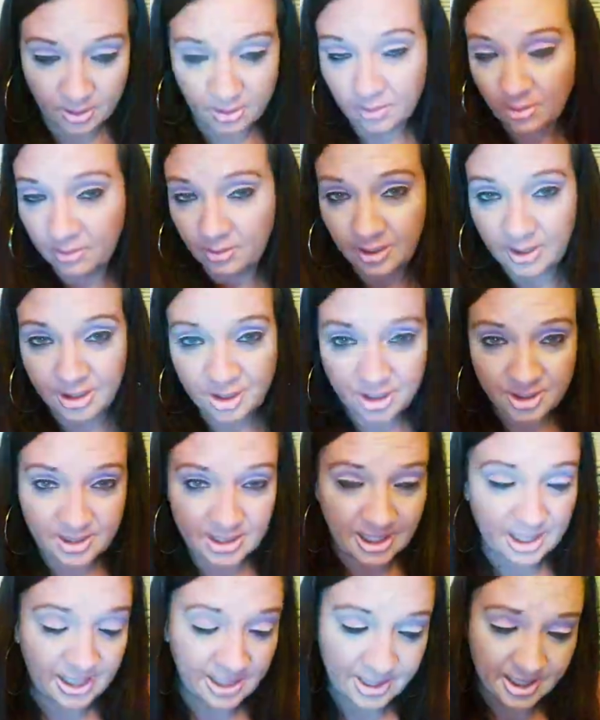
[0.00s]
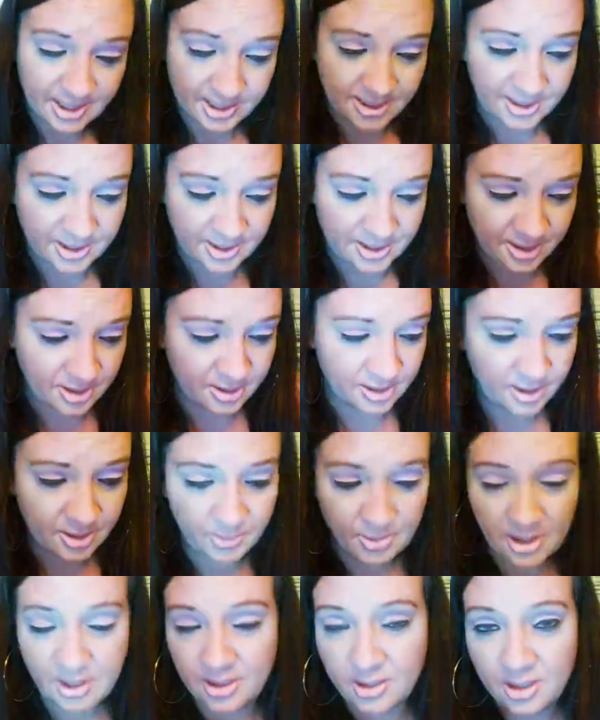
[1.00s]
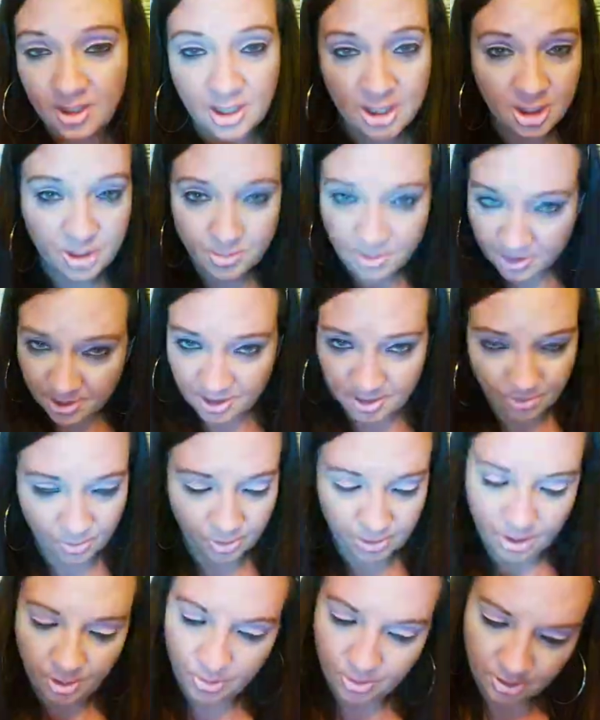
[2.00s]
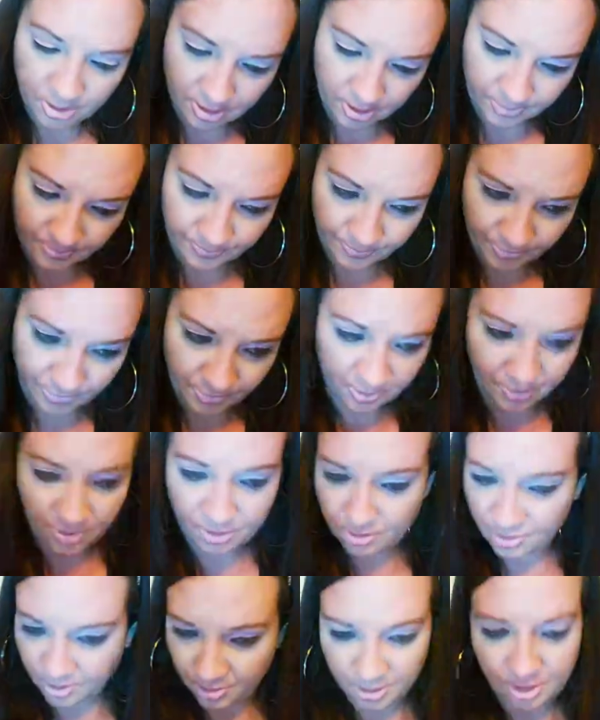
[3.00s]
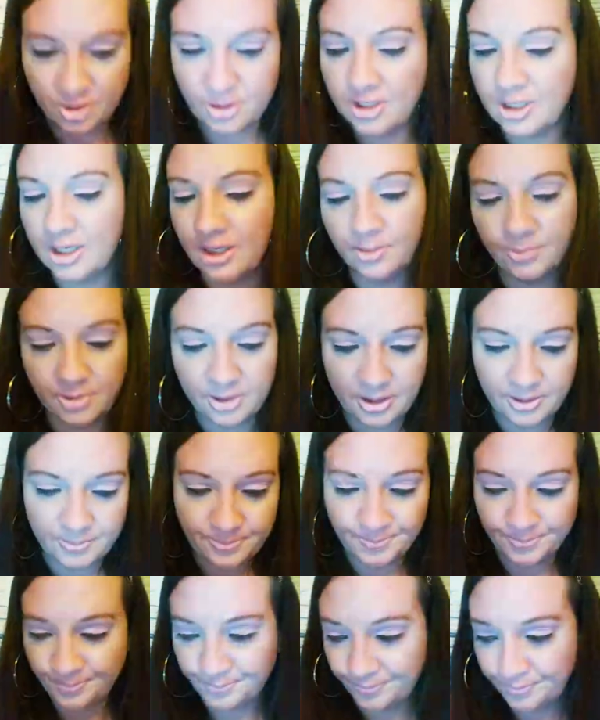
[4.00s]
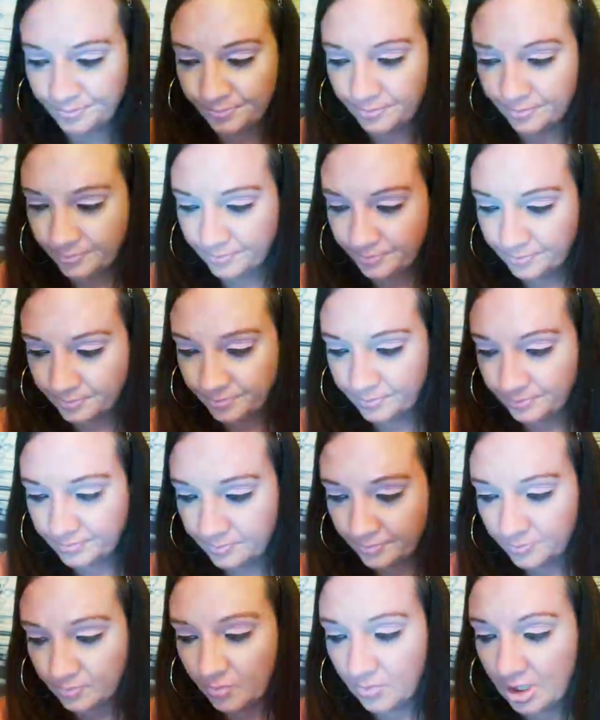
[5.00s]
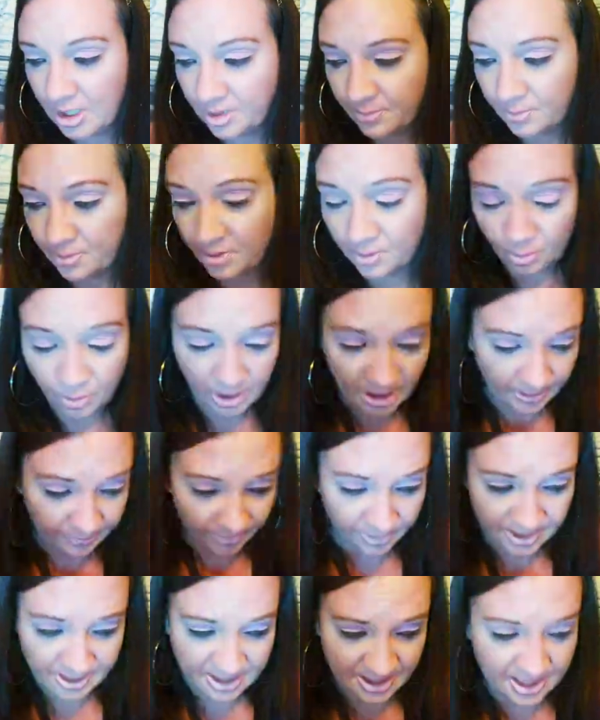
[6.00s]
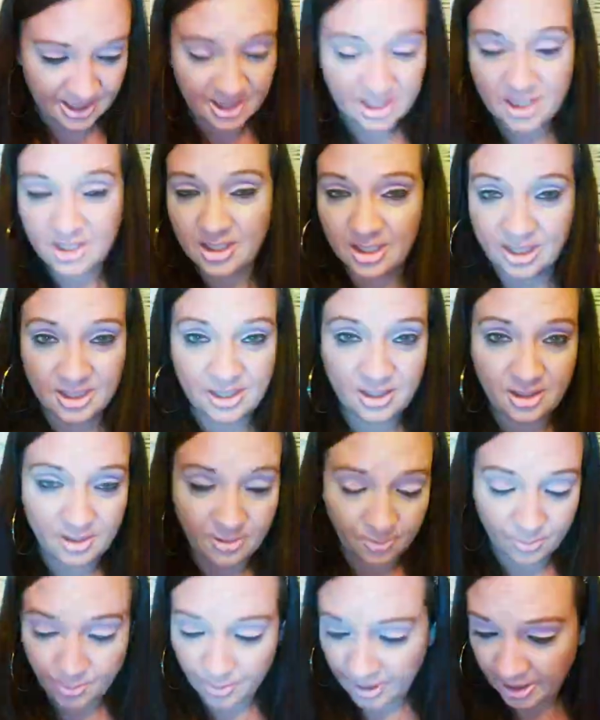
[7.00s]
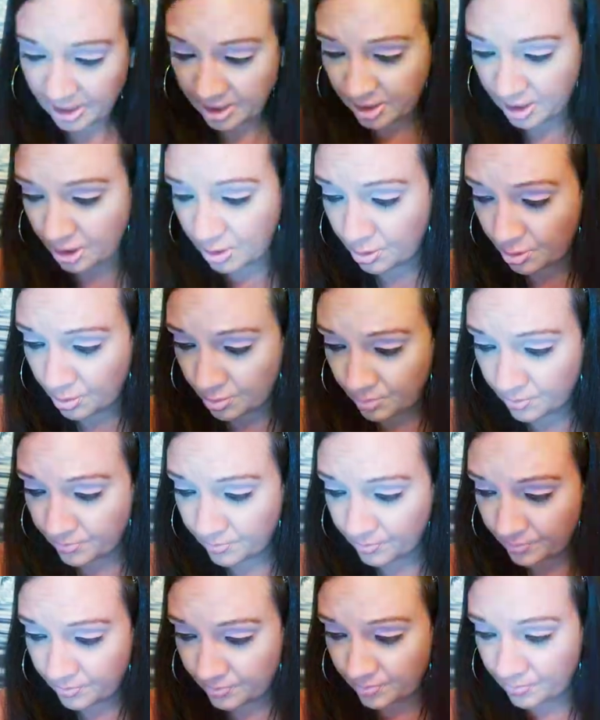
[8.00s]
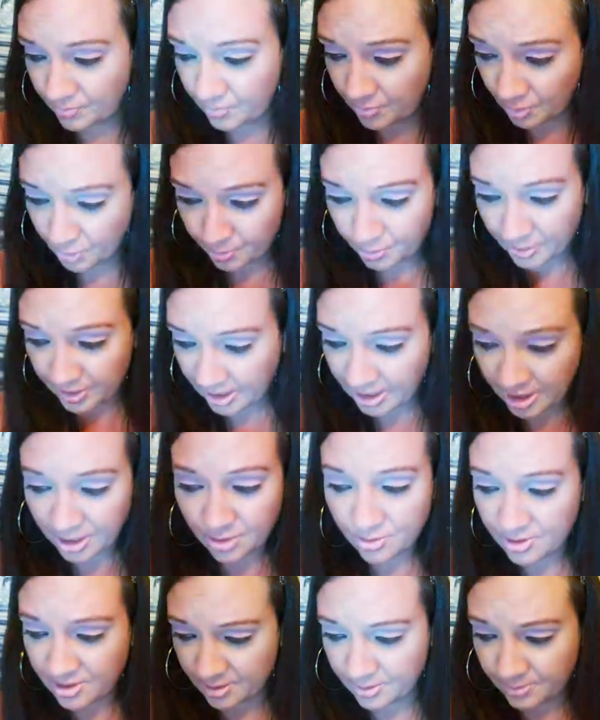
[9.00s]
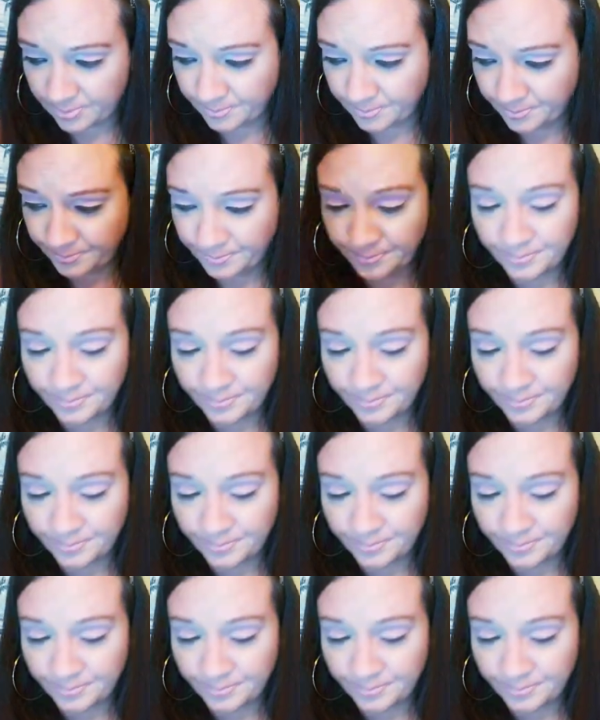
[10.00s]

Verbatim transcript: already just has. I mean, depends on where you are on your, on your timeline. Yeah, but whenever this is, it, they're bringing you, they're bringing you something,